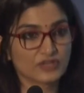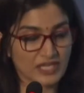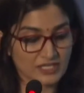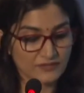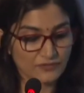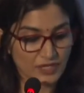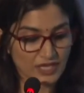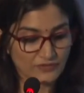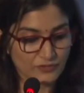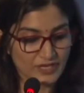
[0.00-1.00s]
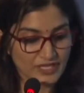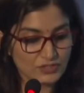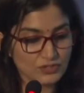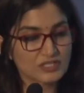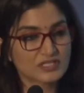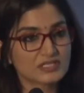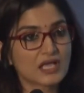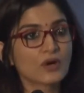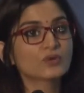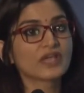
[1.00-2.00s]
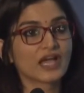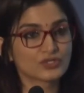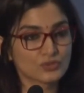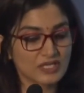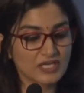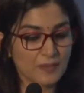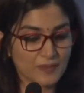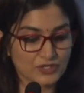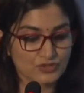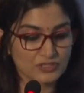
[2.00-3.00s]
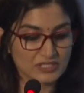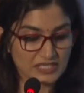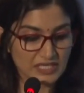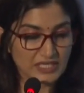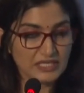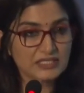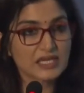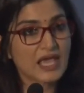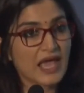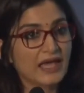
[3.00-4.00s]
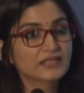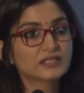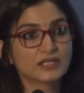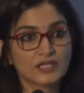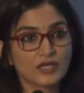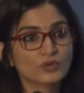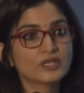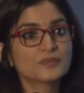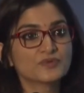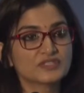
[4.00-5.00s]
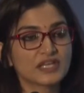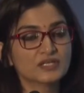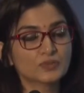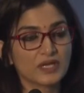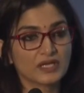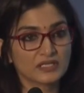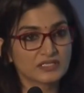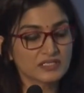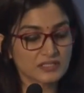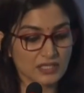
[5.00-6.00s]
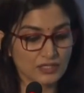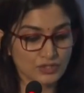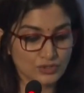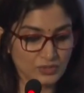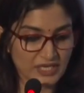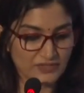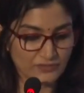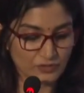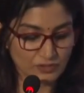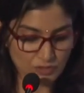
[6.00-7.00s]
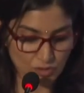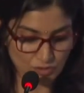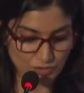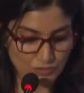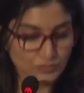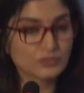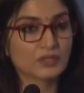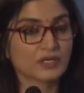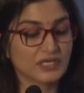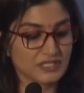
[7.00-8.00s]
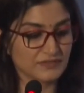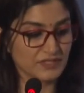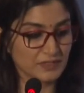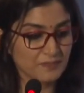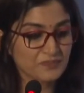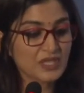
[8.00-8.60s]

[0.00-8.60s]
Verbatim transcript: forget- forgetfulness. So, this is how casually our patients take it, and they only present when it is uh, too late for the doctor to uh, intervene screen.